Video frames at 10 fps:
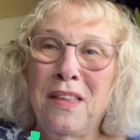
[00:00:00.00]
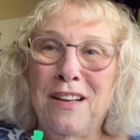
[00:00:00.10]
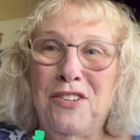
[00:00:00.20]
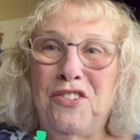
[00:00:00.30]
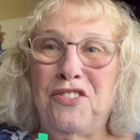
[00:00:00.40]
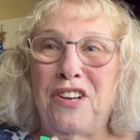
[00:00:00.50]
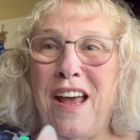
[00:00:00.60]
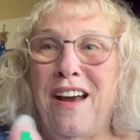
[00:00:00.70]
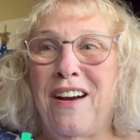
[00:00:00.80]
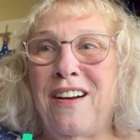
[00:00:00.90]

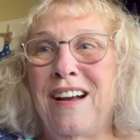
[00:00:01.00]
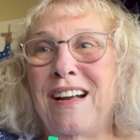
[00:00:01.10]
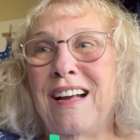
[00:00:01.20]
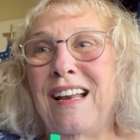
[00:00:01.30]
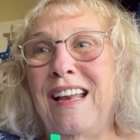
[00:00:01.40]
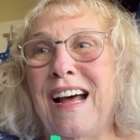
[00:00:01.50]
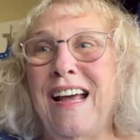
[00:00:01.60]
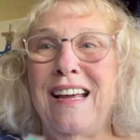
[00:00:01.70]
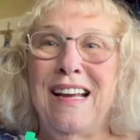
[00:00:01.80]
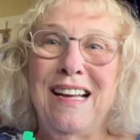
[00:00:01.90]
share,
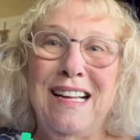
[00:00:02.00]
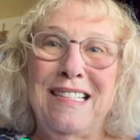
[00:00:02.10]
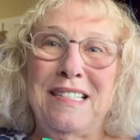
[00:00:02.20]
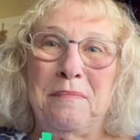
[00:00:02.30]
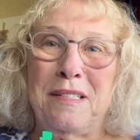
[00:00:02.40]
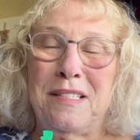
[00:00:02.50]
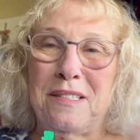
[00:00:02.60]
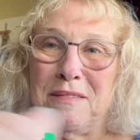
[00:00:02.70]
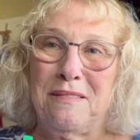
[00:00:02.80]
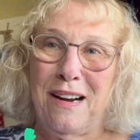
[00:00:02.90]
like, and
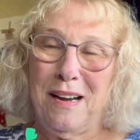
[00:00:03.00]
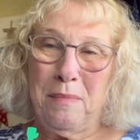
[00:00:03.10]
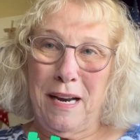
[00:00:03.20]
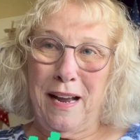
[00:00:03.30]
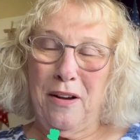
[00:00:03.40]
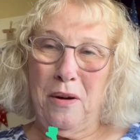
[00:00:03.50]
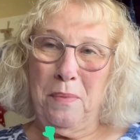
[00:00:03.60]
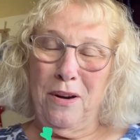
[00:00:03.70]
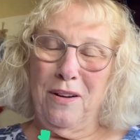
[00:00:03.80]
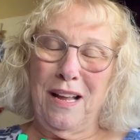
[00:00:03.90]
subscribe. And I
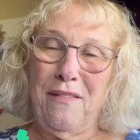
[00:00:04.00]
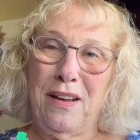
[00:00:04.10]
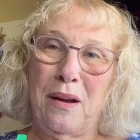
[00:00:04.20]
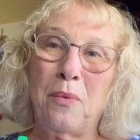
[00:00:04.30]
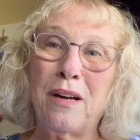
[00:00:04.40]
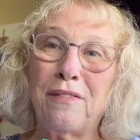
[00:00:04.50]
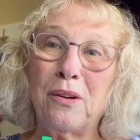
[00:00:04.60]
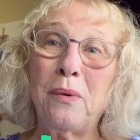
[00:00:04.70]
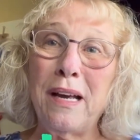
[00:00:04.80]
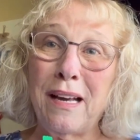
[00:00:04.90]
hope you're all having a
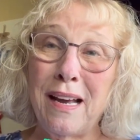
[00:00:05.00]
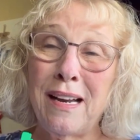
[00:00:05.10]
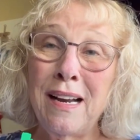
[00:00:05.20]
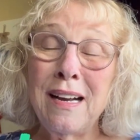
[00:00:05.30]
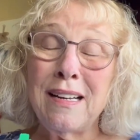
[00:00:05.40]
wonderful weekend.